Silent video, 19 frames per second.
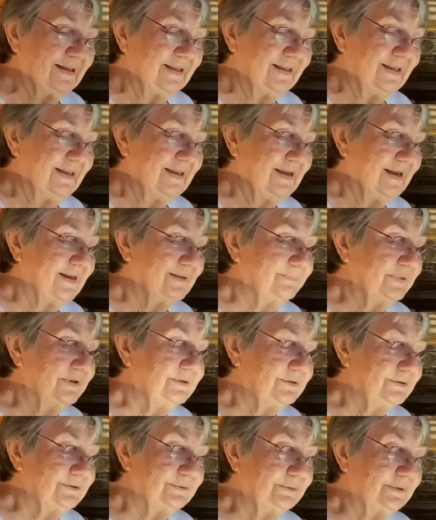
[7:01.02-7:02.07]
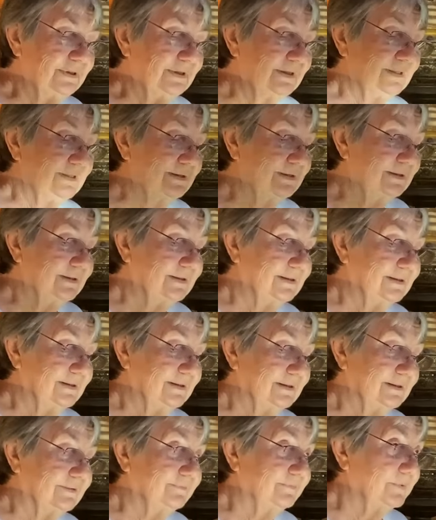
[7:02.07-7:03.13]
he had been doing
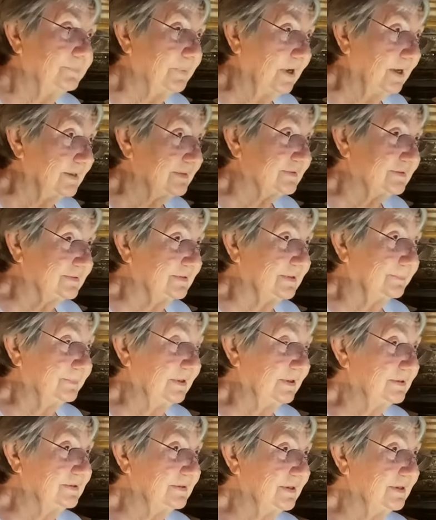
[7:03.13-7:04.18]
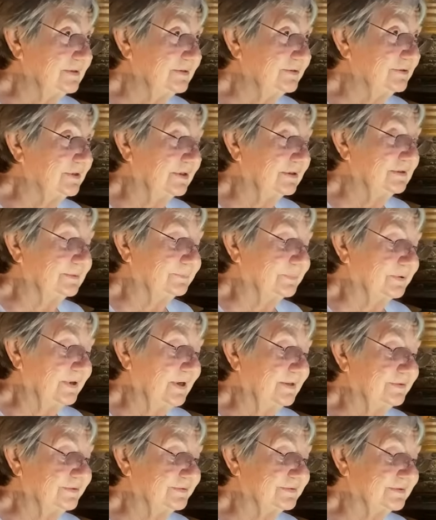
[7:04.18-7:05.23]
Vipassana meditation on the
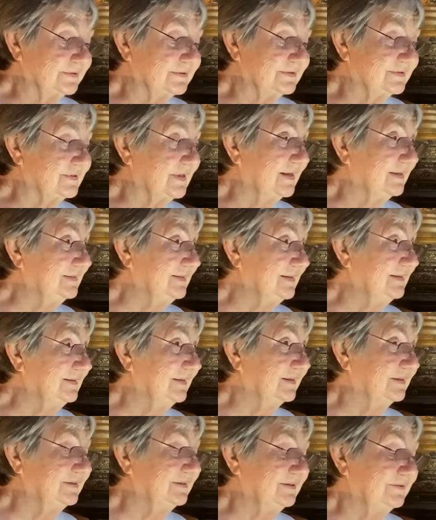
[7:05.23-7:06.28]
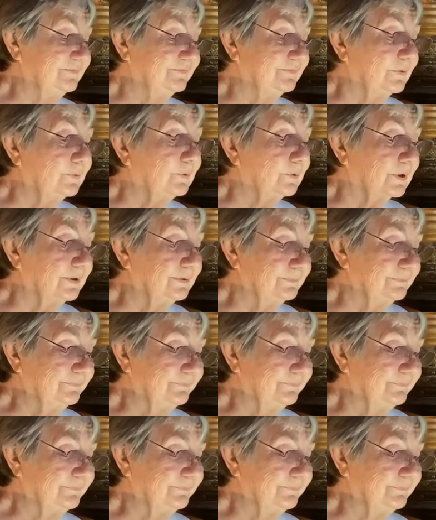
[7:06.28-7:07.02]
breath since 1994,